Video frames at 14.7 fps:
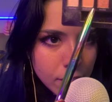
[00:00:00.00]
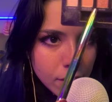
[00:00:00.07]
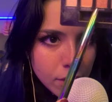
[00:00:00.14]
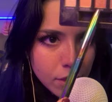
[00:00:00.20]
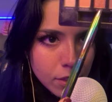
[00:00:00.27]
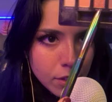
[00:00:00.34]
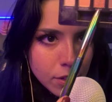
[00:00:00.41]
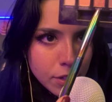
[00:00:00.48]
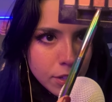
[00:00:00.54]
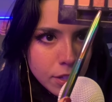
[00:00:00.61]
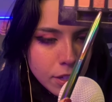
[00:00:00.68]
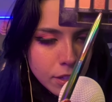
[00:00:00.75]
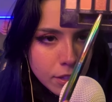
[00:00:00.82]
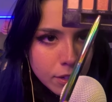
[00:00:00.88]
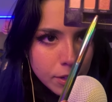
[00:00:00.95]
The third
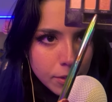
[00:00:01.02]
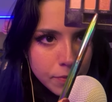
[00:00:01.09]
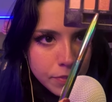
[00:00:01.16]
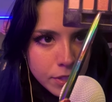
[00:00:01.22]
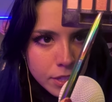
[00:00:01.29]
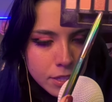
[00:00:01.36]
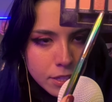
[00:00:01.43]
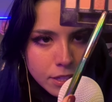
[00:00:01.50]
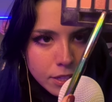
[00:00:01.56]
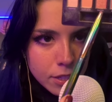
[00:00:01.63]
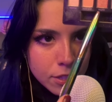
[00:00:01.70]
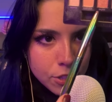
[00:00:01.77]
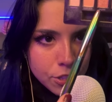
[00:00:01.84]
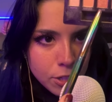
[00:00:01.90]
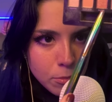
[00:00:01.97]
color is a
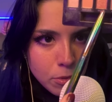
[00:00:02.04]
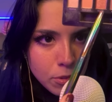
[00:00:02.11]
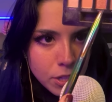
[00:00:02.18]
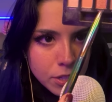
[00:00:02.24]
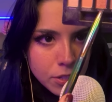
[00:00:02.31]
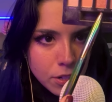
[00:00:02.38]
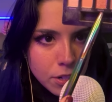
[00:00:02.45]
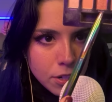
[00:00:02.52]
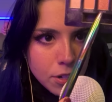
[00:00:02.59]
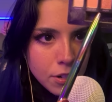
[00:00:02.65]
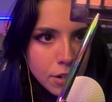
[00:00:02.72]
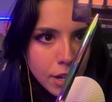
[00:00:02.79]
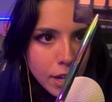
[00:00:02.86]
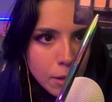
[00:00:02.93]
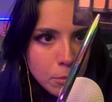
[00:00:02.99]
shimmery,
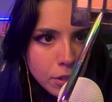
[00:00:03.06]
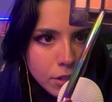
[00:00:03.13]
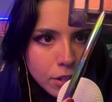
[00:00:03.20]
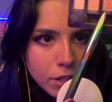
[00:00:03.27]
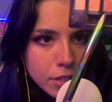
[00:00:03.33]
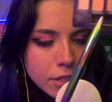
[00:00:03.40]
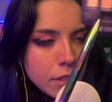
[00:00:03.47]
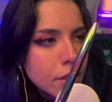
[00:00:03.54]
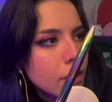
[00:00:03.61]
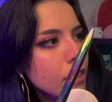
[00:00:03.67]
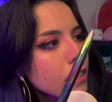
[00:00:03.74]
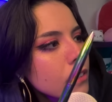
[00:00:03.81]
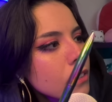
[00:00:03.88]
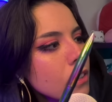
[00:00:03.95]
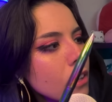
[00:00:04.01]
darker apricot that
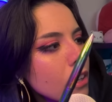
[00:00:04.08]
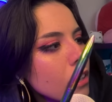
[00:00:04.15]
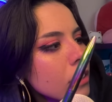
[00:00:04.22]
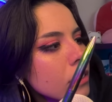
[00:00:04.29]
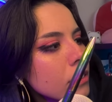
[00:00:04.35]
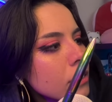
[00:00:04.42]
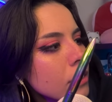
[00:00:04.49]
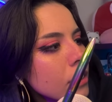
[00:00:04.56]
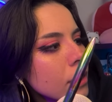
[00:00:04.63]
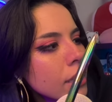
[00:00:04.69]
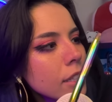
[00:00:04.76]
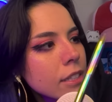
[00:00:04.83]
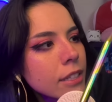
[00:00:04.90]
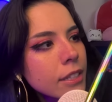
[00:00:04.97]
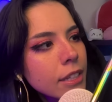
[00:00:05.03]
is called
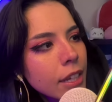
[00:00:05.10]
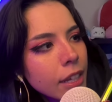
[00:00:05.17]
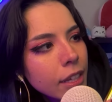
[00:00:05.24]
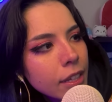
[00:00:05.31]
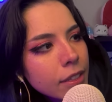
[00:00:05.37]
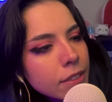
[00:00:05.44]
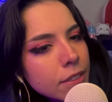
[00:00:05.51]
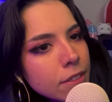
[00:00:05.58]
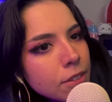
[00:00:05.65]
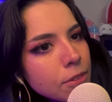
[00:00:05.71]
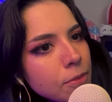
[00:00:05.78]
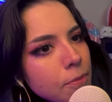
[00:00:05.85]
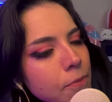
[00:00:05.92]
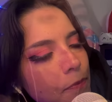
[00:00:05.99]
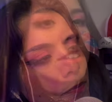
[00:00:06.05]
Dazed.
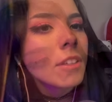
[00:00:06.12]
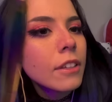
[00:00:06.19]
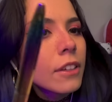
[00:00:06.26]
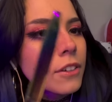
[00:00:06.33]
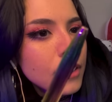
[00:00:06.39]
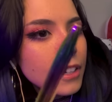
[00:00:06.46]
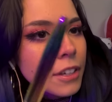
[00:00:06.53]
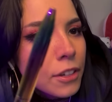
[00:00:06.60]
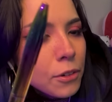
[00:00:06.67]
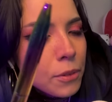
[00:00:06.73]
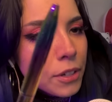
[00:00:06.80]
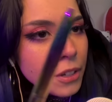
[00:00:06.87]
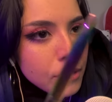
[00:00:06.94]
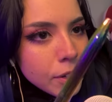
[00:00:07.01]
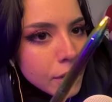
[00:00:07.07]
Okay, here we
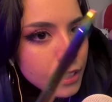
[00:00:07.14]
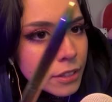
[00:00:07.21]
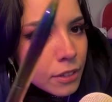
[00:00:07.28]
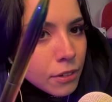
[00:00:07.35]
go. I got the